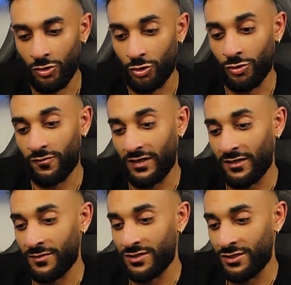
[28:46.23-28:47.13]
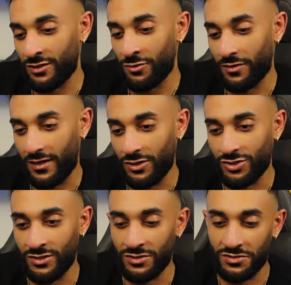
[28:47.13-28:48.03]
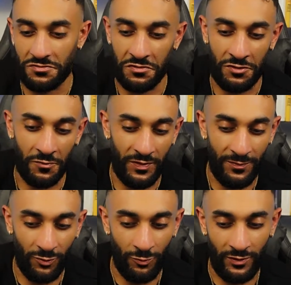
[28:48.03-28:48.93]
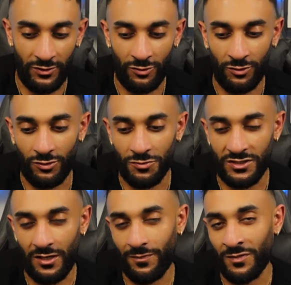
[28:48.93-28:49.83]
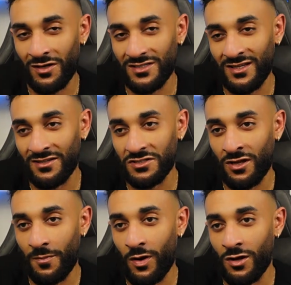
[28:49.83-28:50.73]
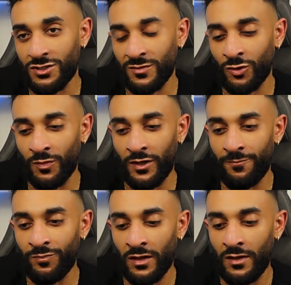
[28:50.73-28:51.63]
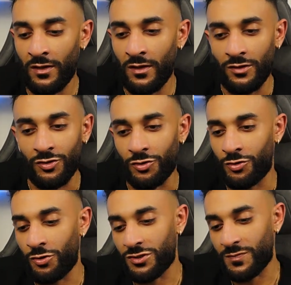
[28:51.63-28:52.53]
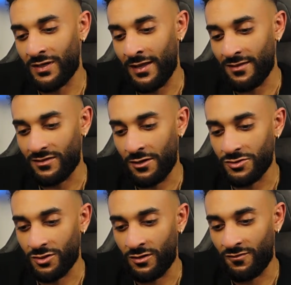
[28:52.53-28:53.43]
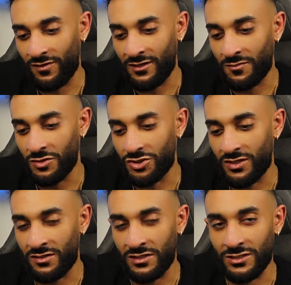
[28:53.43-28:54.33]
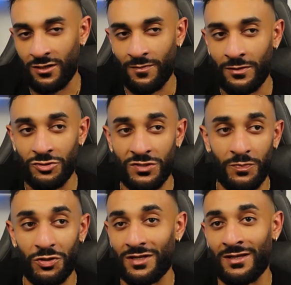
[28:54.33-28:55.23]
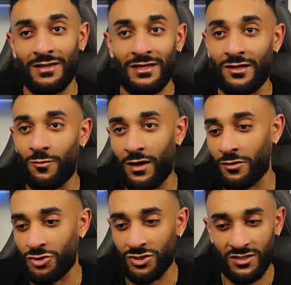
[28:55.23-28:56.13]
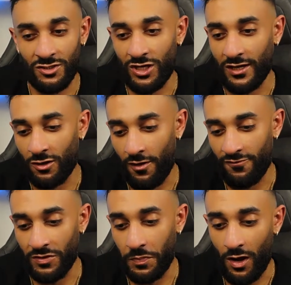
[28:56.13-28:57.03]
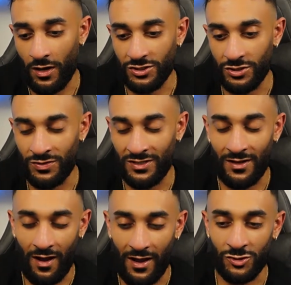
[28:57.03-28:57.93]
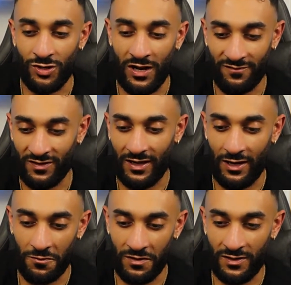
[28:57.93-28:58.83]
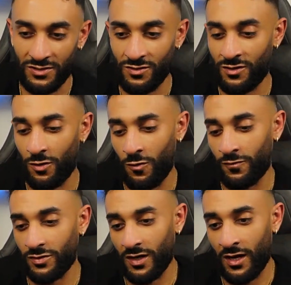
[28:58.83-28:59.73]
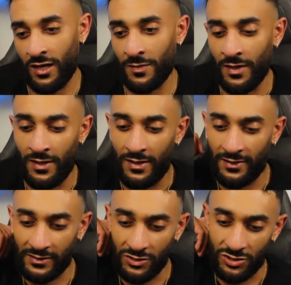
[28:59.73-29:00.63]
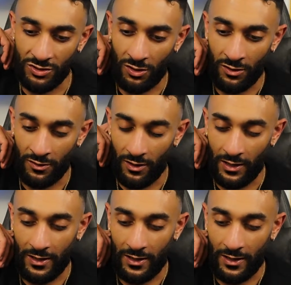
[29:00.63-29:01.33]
good vending machine locations, people already took those up. I'm not saying it's not possible, but you go spend $8,000 on the vending machine. It's not about just putting it anywhere just to check it off the box. You need a high traffic area so that over time it can start